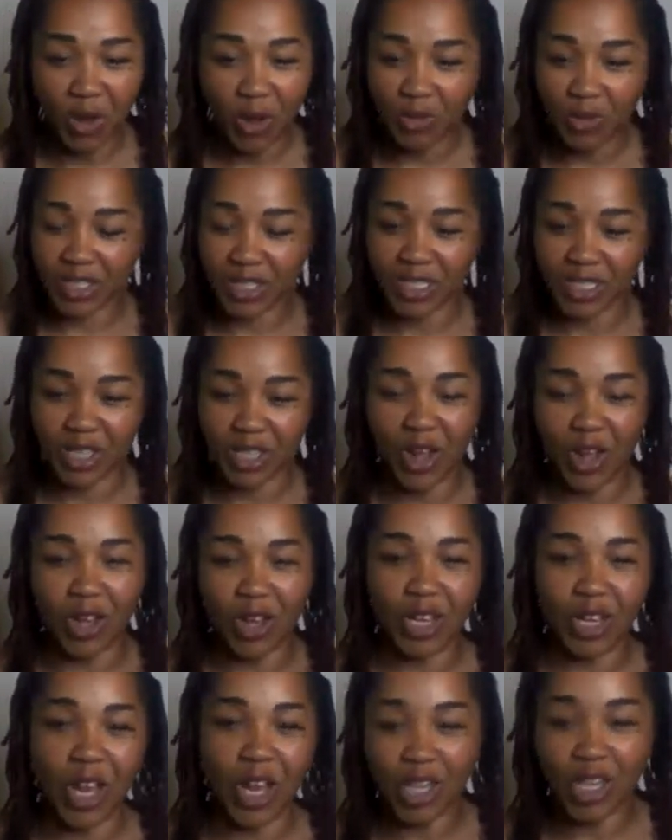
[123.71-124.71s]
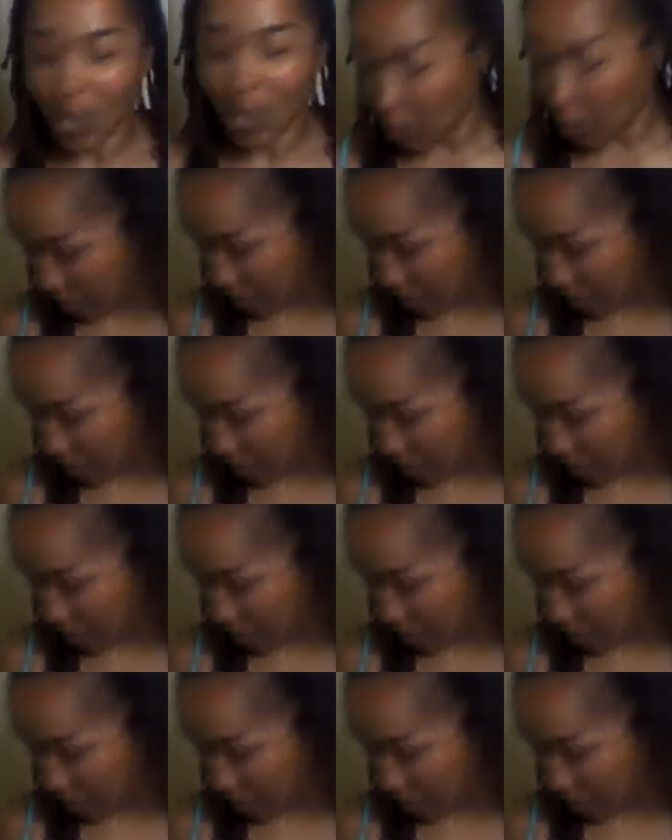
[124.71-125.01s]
You know, this is all a